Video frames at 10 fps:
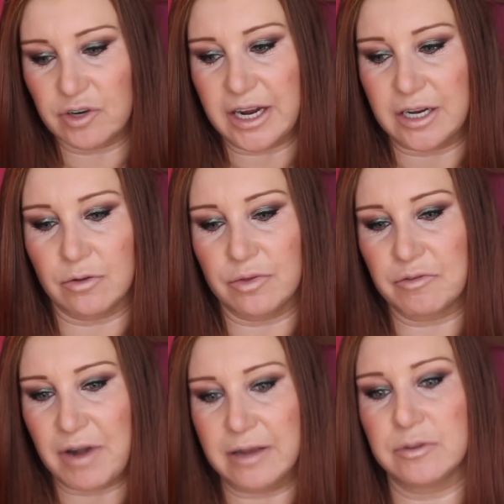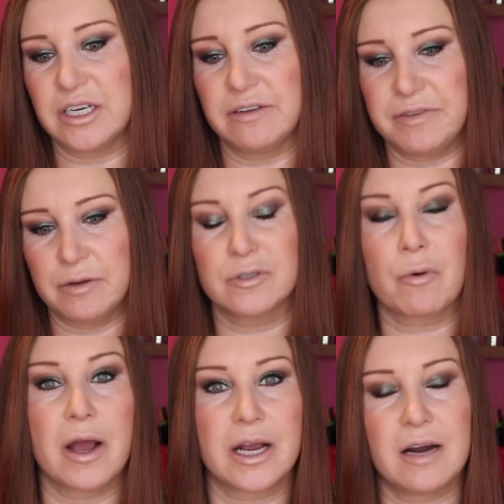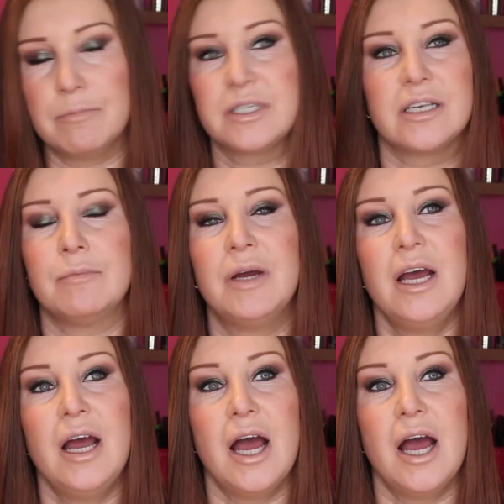dragging on the ground and it feels quite cumbersome.